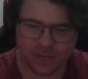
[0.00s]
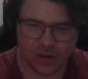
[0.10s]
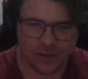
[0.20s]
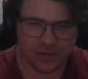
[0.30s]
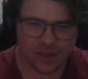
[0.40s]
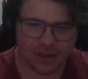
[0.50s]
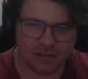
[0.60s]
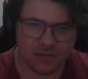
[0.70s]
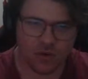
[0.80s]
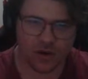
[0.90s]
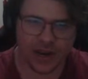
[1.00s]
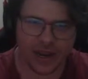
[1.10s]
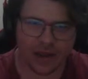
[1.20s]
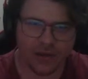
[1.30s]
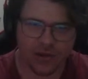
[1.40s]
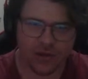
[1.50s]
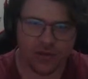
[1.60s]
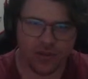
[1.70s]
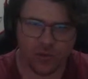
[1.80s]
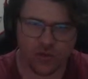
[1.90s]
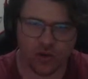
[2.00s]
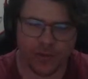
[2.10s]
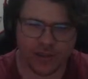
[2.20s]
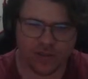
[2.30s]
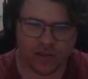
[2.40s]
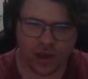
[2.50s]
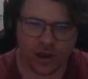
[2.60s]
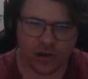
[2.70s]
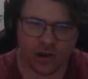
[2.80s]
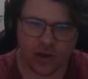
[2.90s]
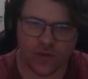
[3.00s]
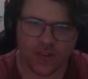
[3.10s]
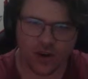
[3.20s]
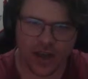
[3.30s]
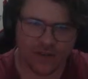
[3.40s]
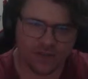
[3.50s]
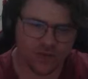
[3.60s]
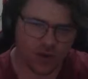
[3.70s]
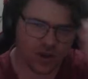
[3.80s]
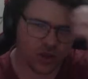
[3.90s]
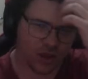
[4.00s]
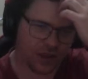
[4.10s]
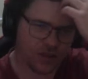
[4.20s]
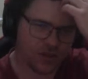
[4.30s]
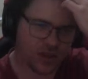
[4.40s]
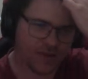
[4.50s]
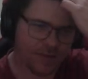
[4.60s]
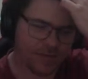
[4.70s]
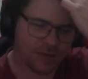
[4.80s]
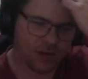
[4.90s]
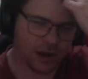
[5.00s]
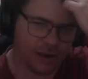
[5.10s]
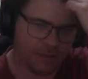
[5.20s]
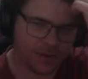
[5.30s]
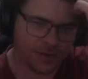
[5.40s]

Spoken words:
So Darcy Moore now. Still 2 minutes to go. Collingwood don't have to rush it. They just have heaps of time.